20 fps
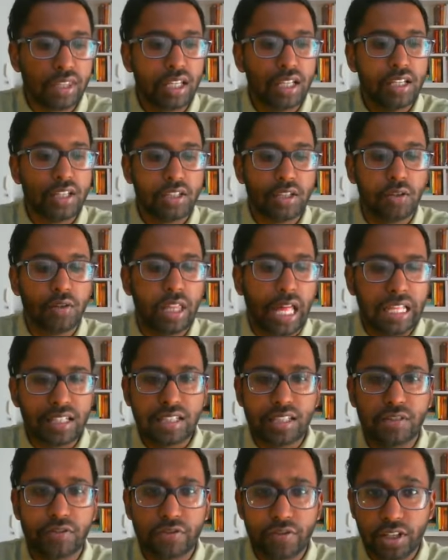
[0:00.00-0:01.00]
So that's
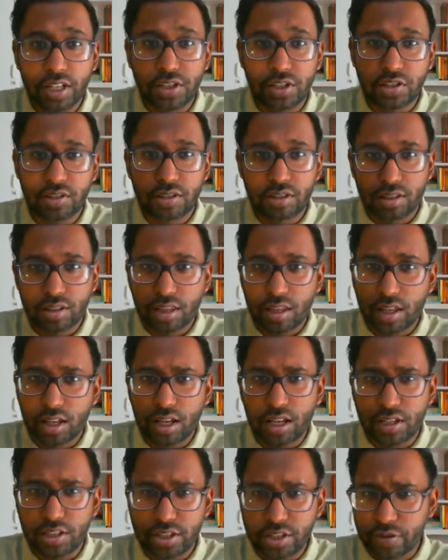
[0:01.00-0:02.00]
the first
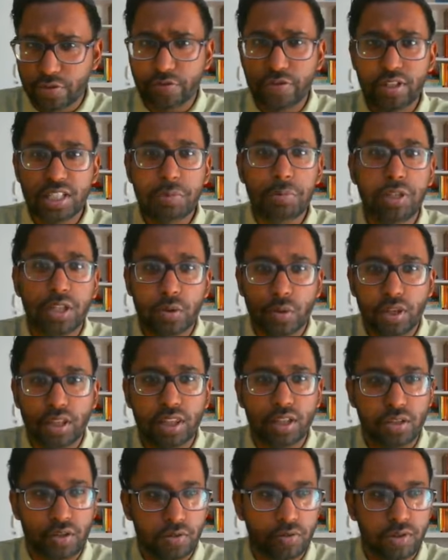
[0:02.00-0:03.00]
difference between the
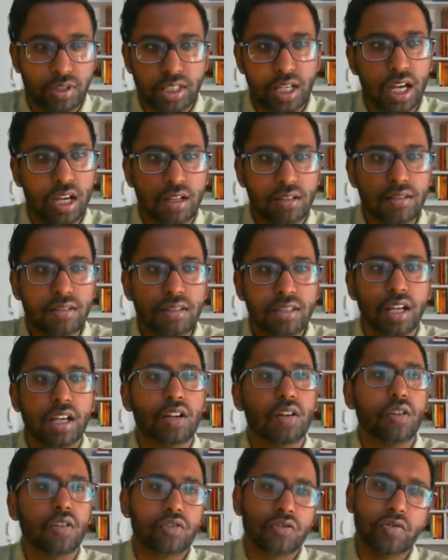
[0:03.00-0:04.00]
two cycles. They're
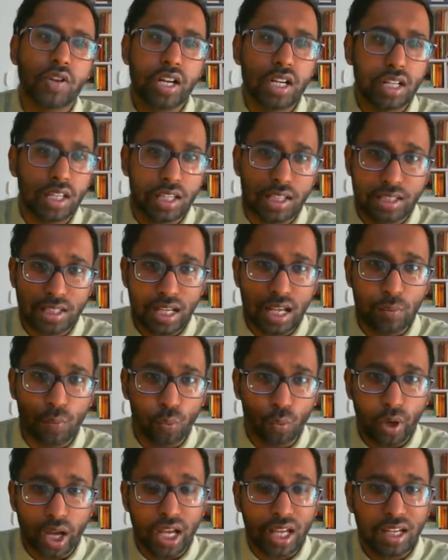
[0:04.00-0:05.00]
not treated the same
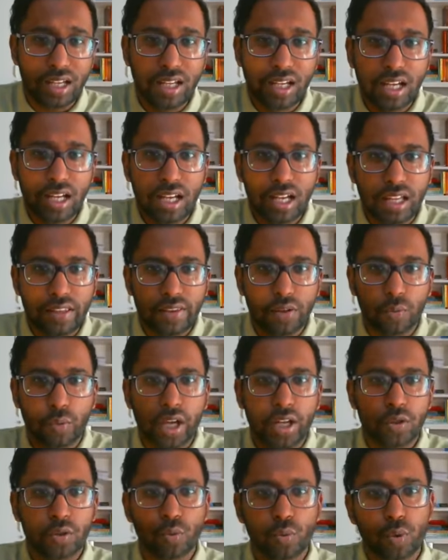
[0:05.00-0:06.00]
way. The way
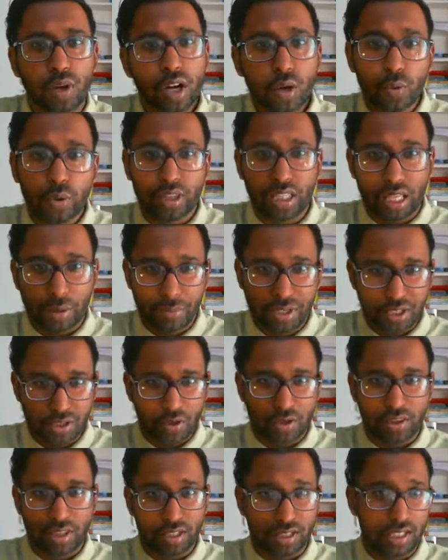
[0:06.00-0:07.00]
to work with them is
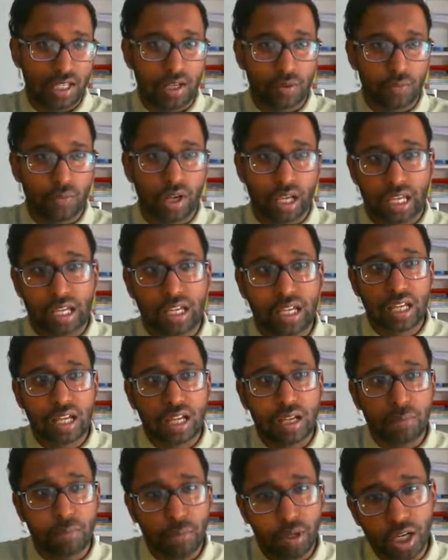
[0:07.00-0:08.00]
not the same way.
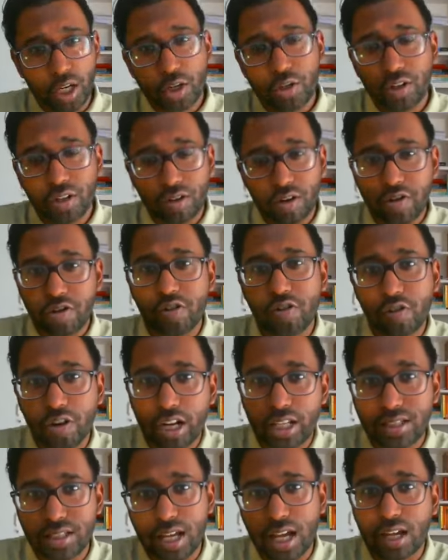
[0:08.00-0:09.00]
Mercury retrograde
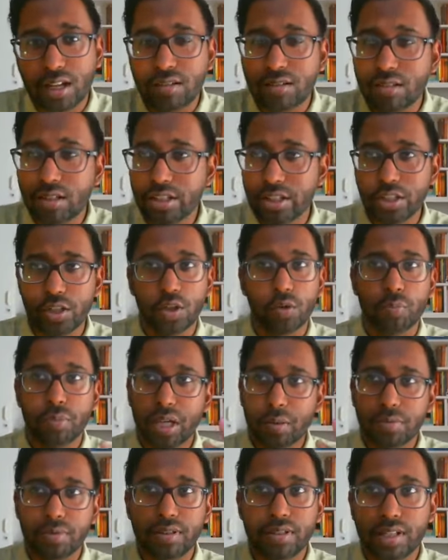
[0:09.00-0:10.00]
cycles,
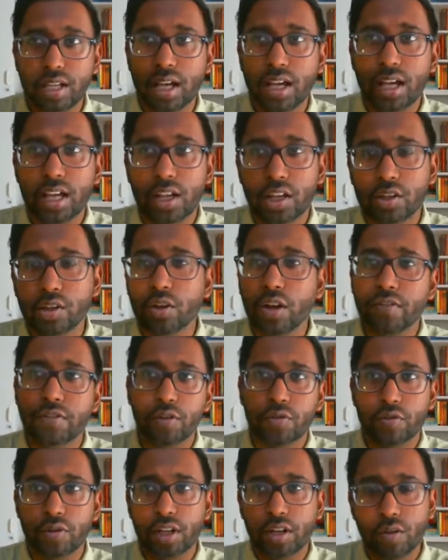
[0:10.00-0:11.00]
people say, you have to
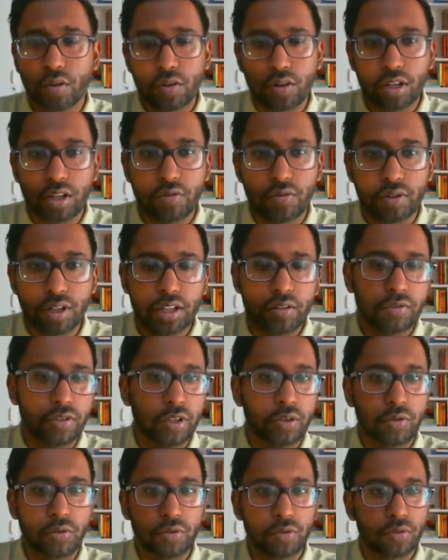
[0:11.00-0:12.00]
review,
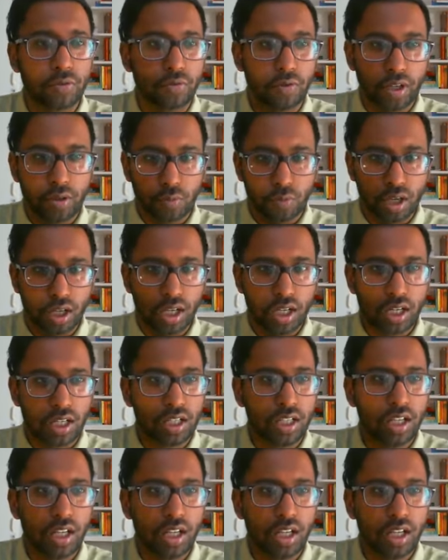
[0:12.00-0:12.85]
rework,